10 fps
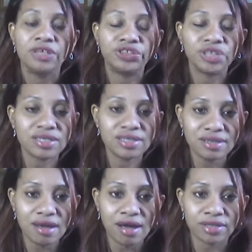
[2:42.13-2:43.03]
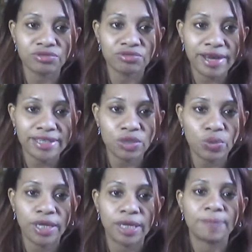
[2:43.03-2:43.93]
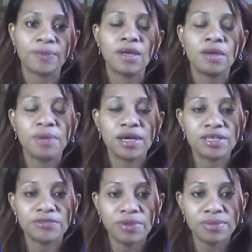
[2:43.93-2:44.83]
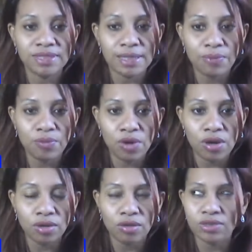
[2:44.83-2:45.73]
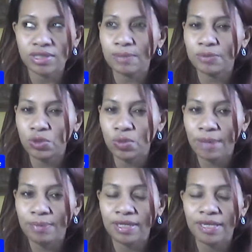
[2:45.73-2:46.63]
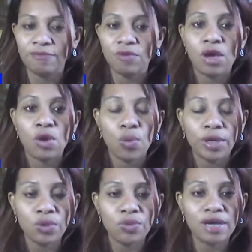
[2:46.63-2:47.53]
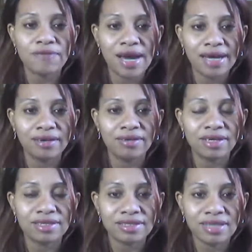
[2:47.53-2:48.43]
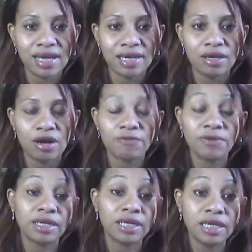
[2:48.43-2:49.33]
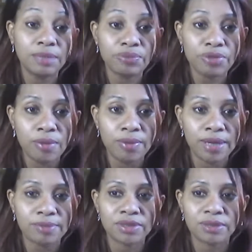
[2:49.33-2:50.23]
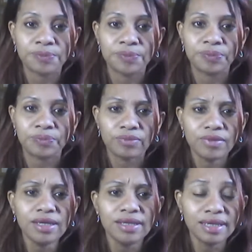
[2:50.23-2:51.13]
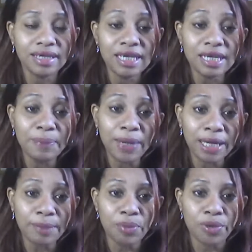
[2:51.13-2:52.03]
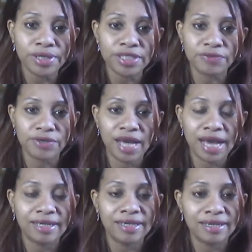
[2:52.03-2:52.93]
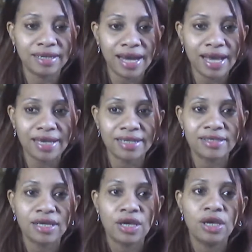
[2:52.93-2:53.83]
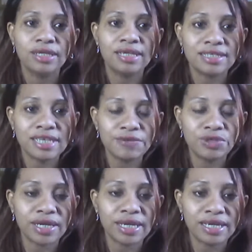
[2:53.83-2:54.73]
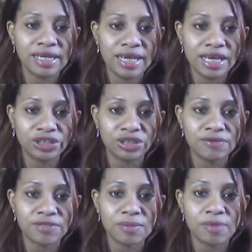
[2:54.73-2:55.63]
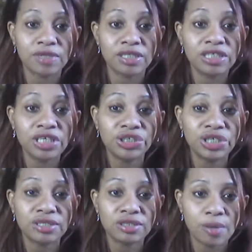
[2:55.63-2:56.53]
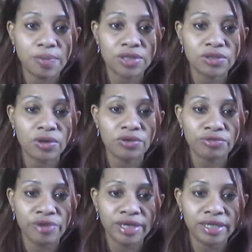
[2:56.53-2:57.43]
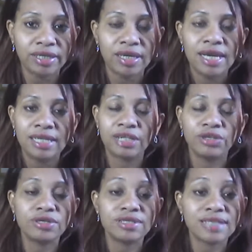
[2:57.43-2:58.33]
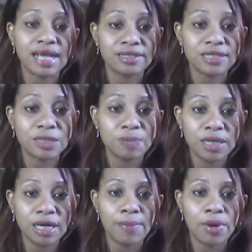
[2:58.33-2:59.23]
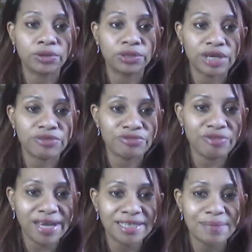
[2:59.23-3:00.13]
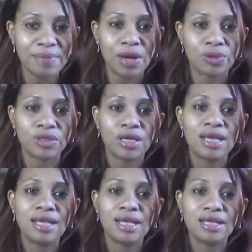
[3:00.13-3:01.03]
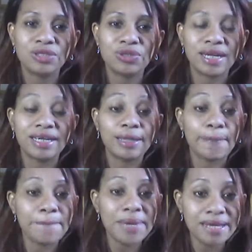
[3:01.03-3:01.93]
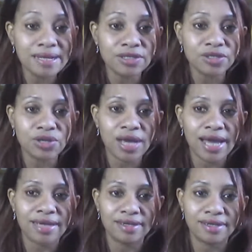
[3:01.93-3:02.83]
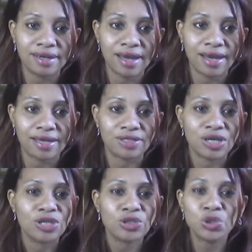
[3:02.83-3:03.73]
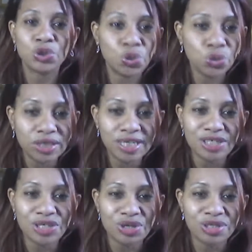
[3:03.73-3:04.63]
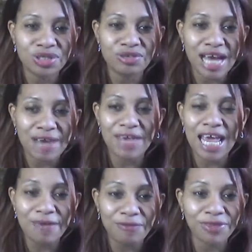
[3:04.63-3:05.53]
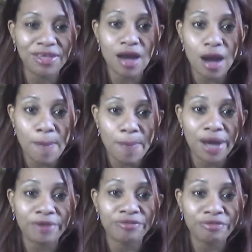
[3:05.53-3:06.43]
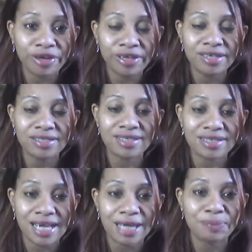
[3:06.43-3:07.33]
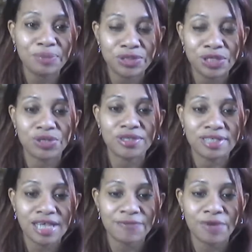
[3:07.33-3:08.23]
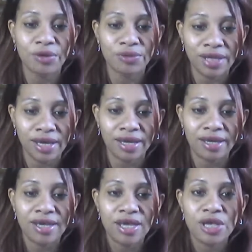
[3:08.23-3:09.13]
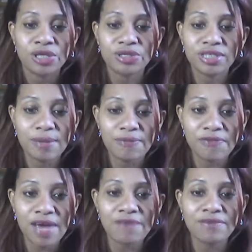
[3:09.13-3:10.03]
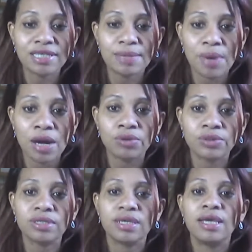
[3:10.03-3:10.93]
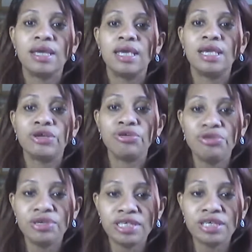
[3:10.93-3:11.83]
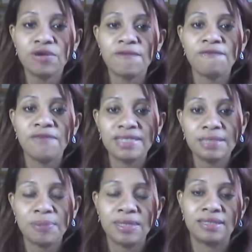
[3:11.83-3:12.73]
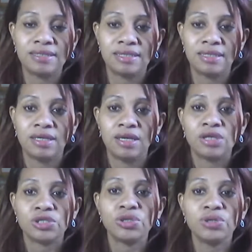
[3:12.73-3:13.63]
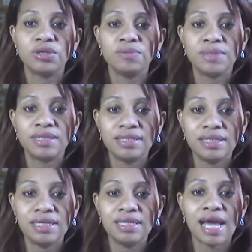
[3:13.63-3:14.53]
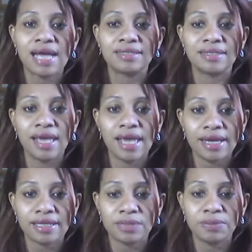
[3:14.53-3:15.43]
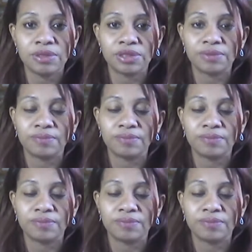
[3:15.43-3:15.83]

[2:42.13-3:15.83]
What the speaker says: Just start right away because from step 1 or step 2, I believe, when you would have had an understanding of the key problems, the key pain points for your ideal client, this gives you an indication of some of the teaching topics already that you can start to speak about and write about so it appeals to your ideal client. So you don't need to till you have everything up and running to start putting yourself out there. So step 5 is about increasing your visibility so you could be seen as the expert.